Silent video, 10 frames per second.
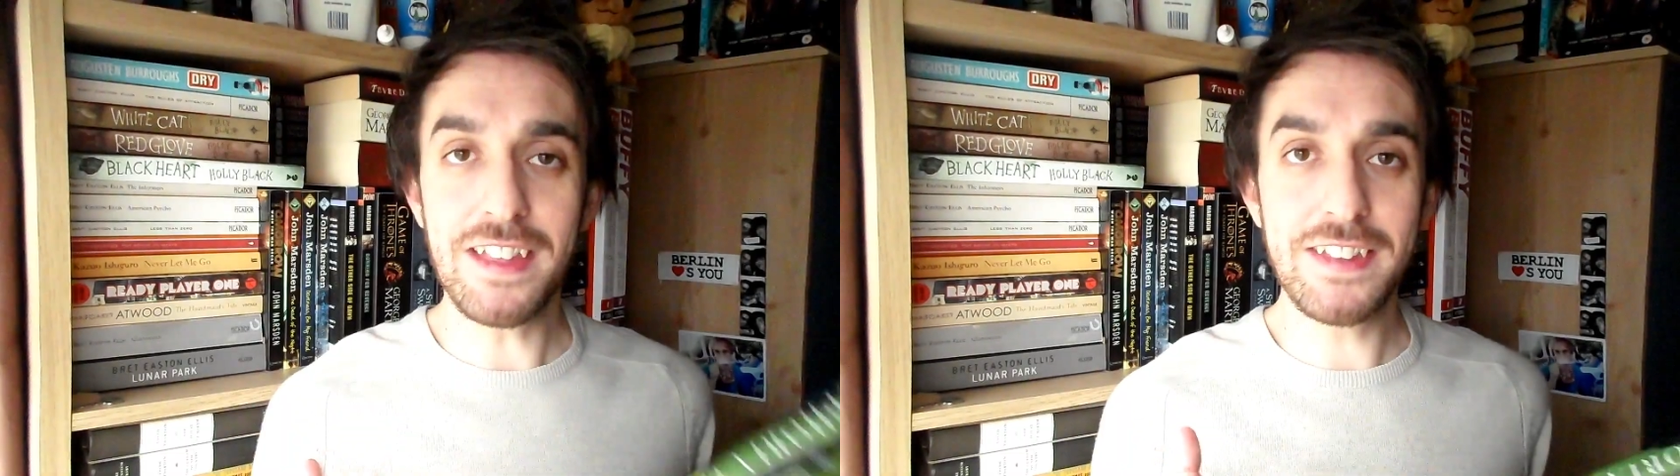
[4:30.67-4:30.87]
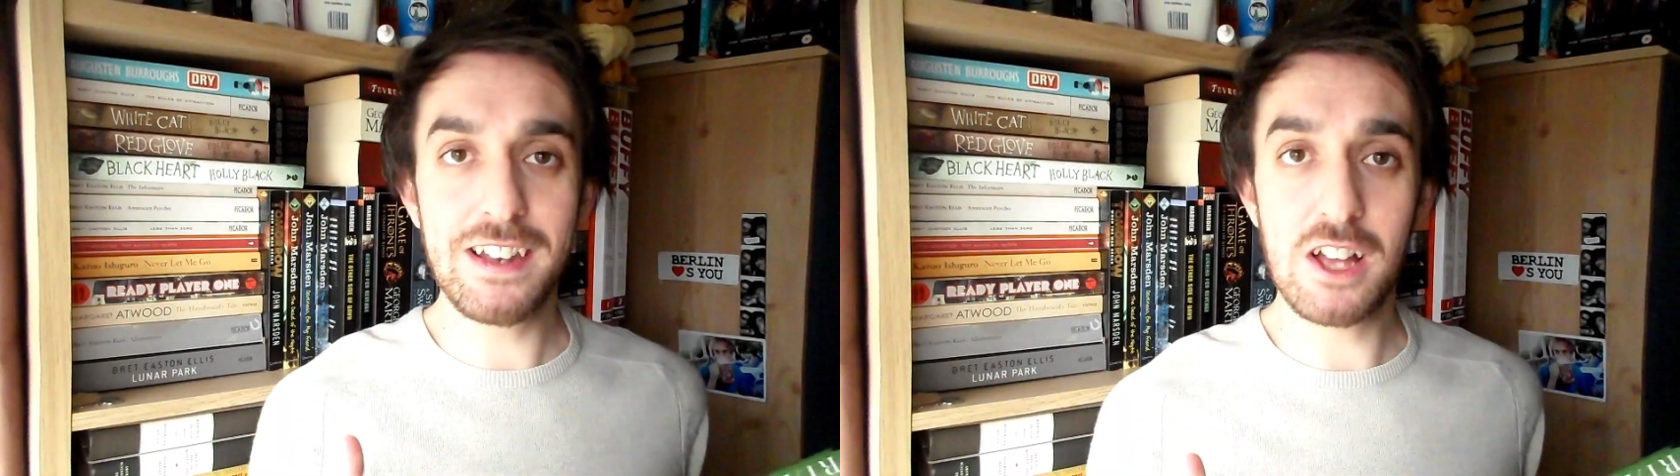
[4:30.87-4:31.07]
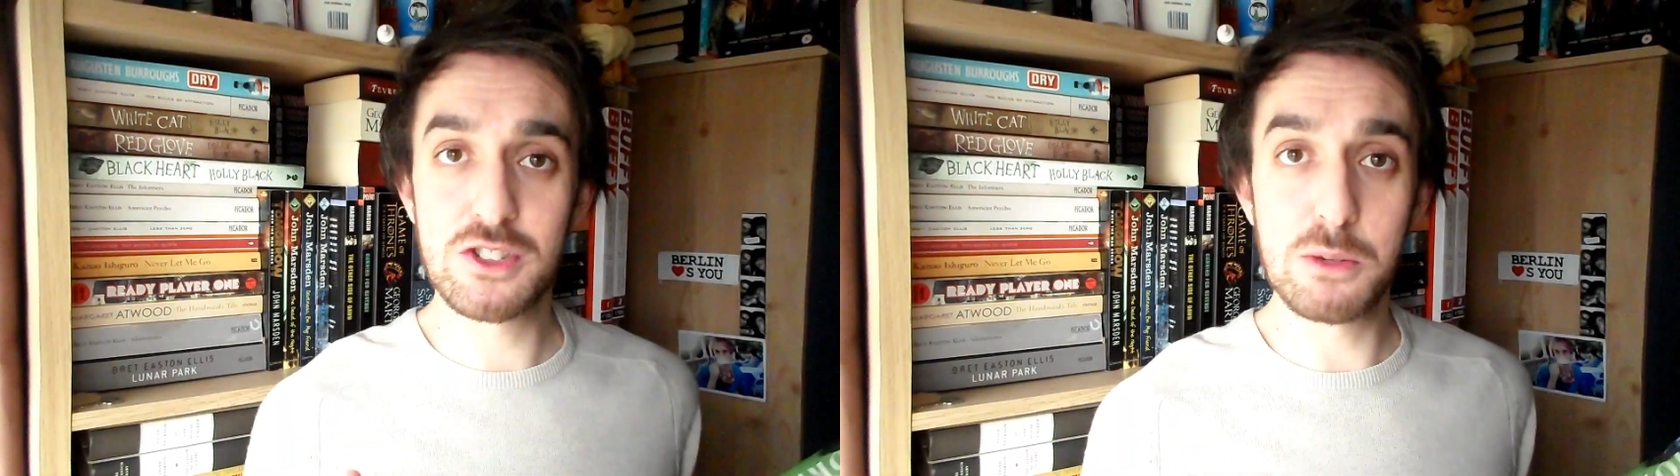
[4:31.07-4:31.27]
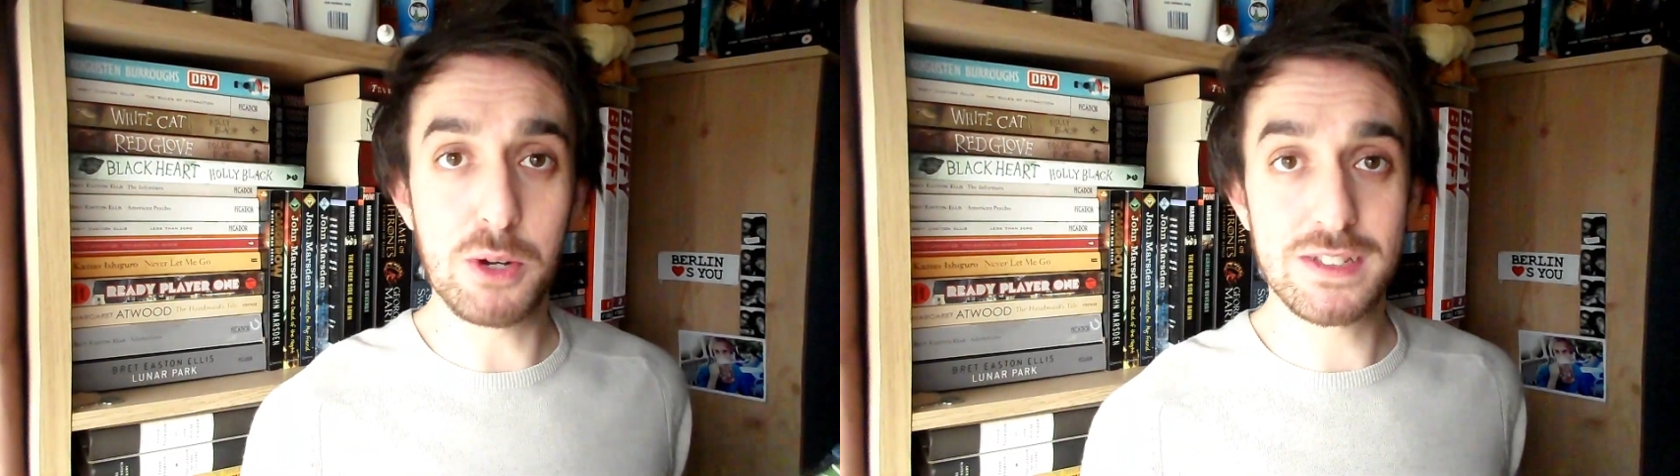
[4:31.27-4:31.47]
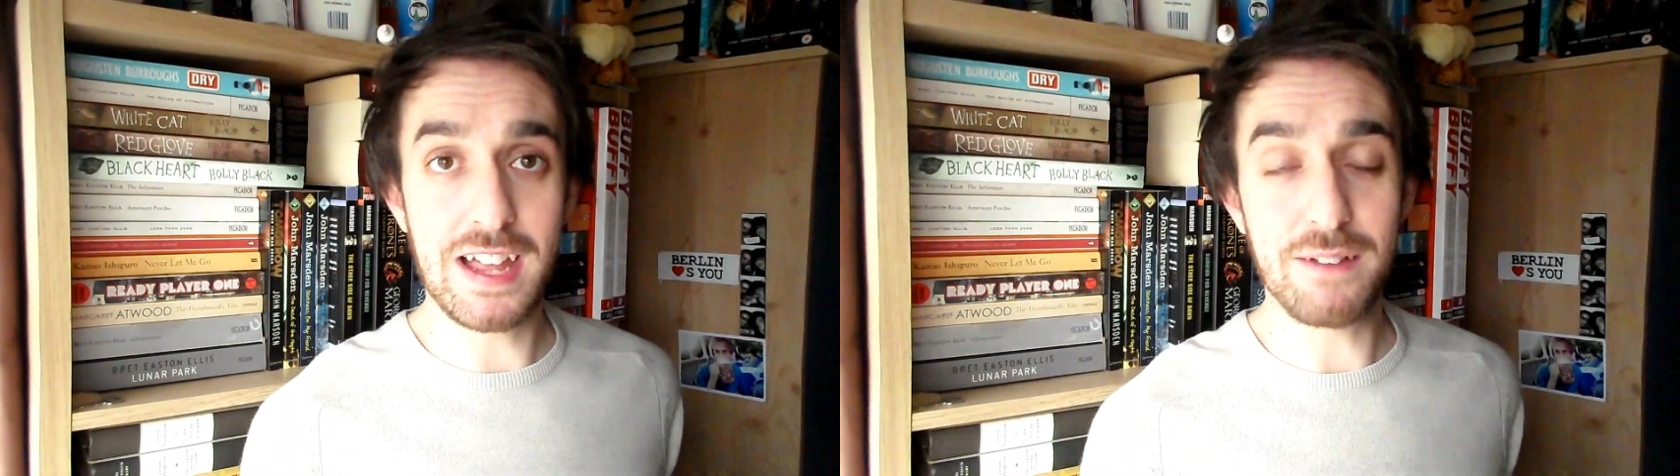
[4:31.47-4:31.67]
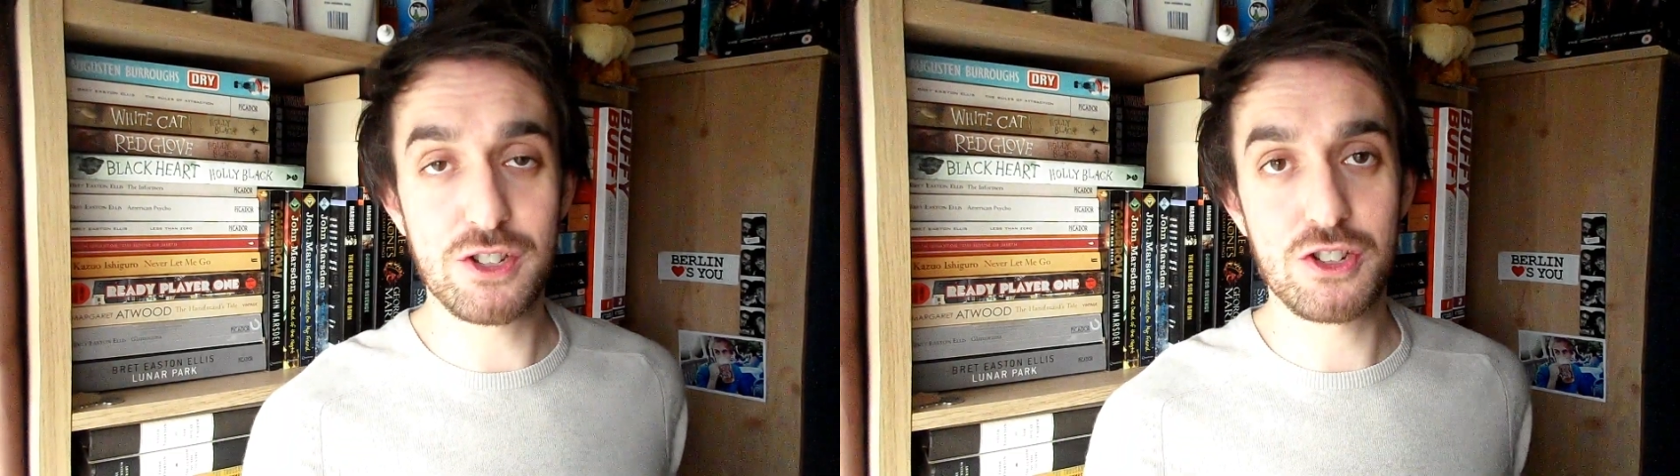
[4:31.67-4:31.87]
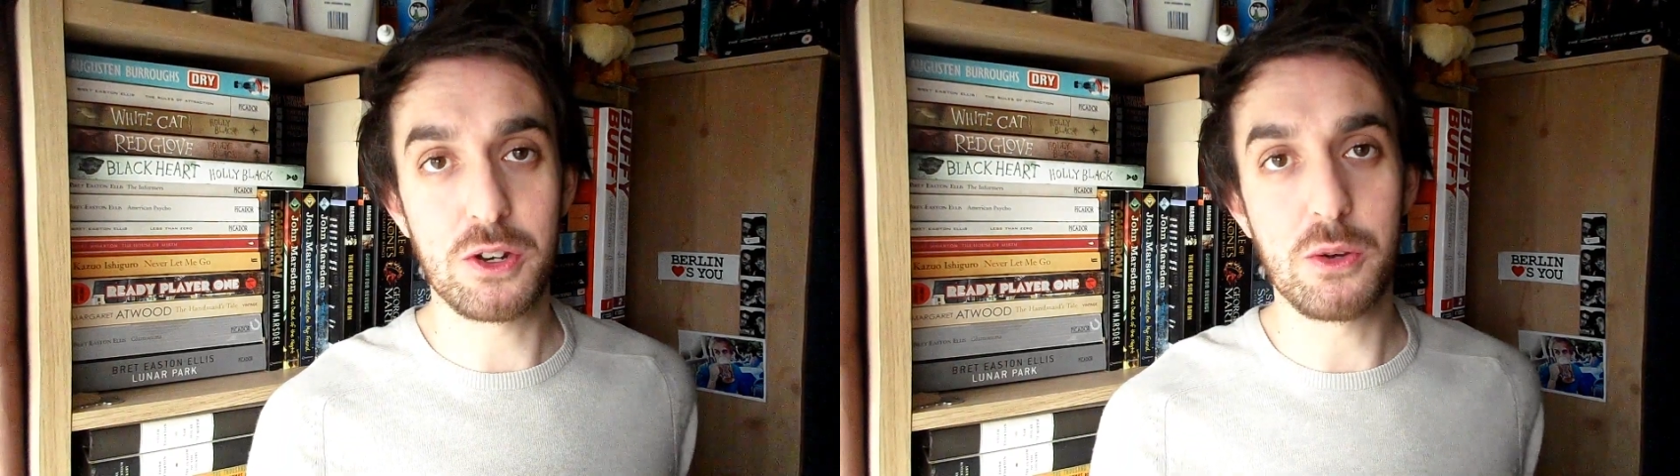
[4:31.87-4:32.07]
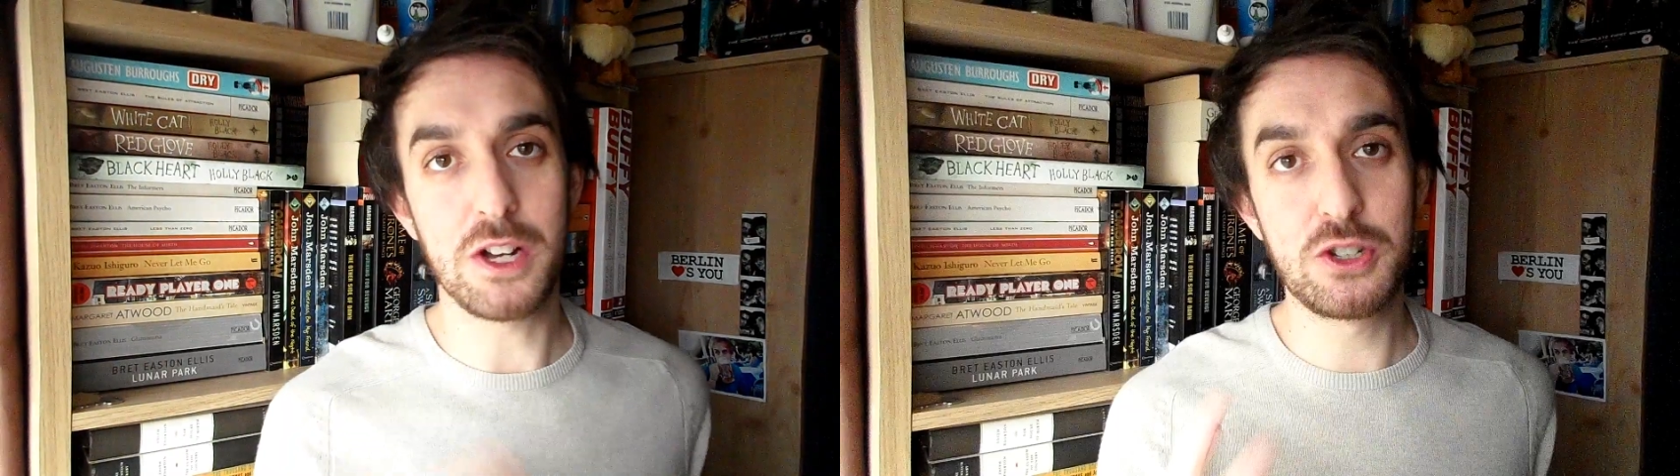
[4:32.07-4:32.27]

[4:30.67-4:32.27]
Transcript: And then the last 2 books I have to show you